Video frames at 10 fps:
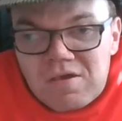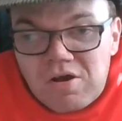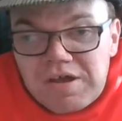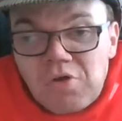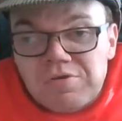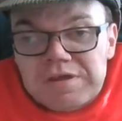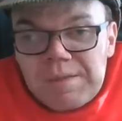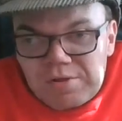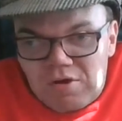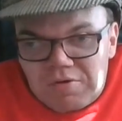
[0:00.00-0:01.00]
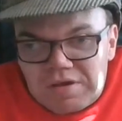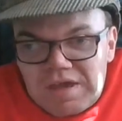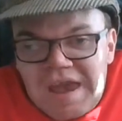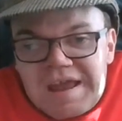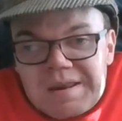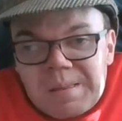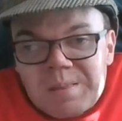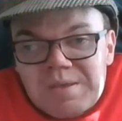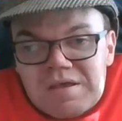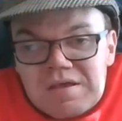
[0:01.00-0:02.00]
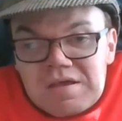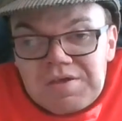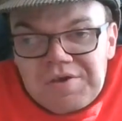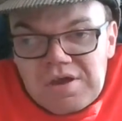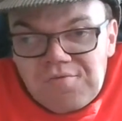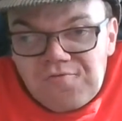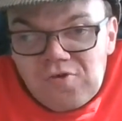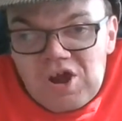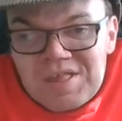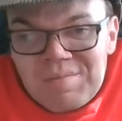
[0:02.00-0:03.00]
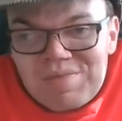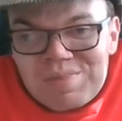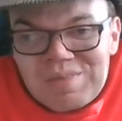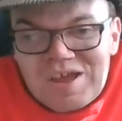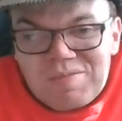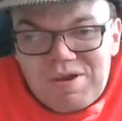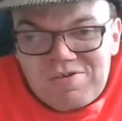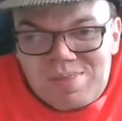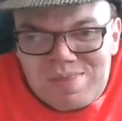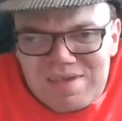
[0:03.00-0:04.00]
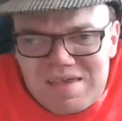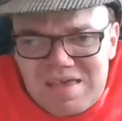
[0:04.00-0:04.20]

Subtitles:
also in the episode, Caitlin and Killer Frost have been experiencing